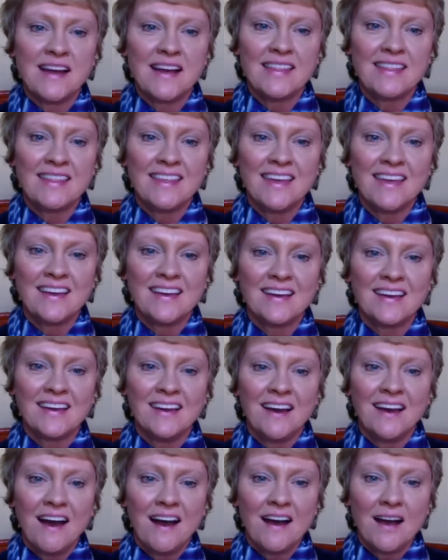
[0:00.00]
I think
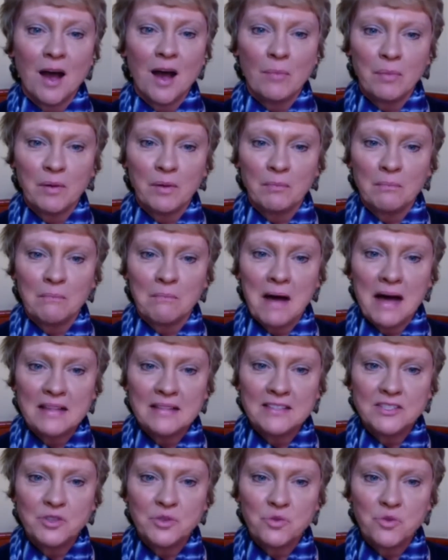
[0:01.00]
a couple
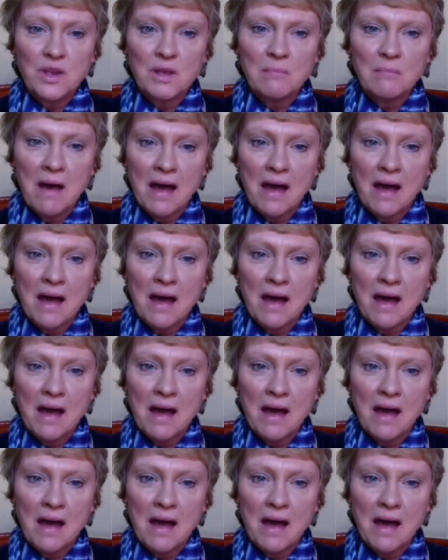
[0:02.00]
months, 3 mm-hmm.